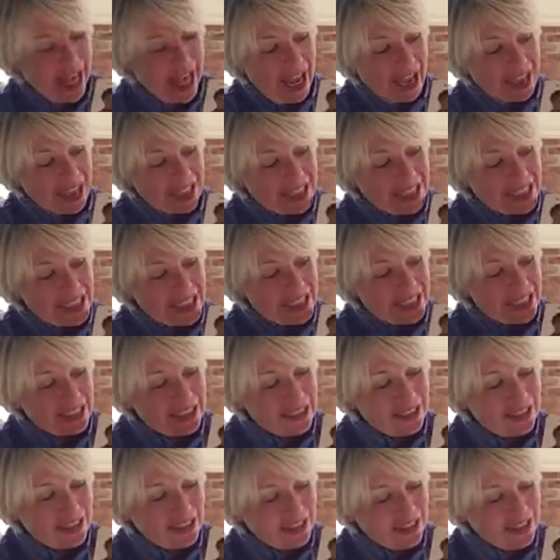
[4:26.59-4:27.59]
And this
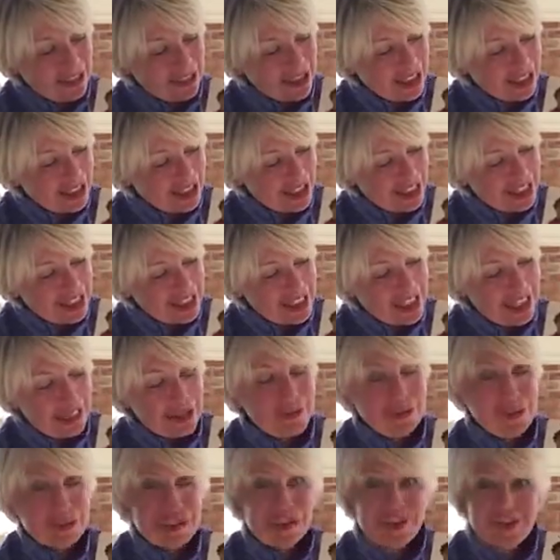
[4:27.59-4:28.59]
little girl, that's
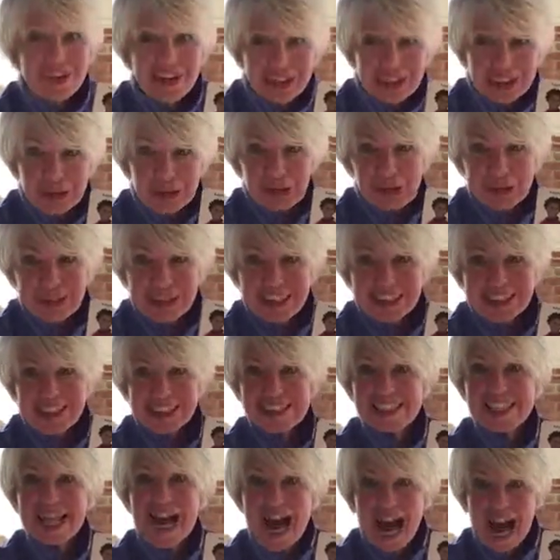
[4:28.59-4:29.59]
like when you're on the beach.
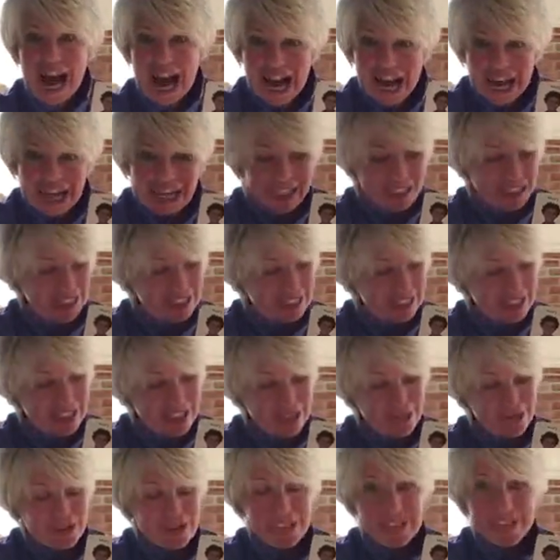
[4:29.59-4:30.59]
It's hot and she
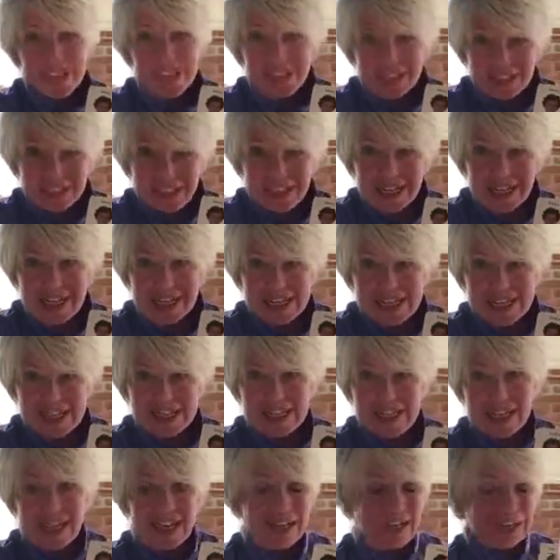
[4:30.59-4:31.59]
has her
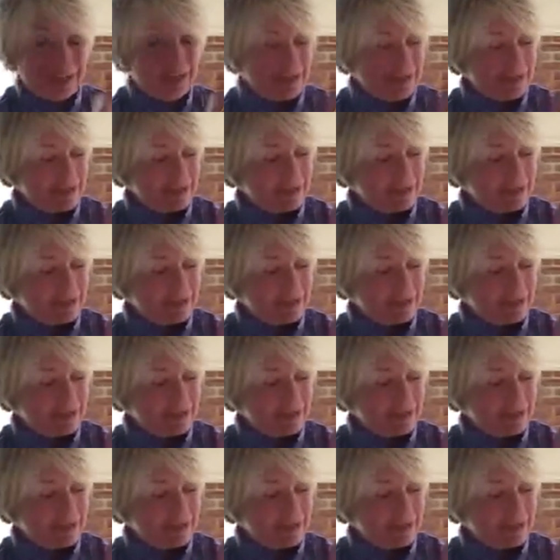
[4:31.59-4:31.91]
sunglasses on.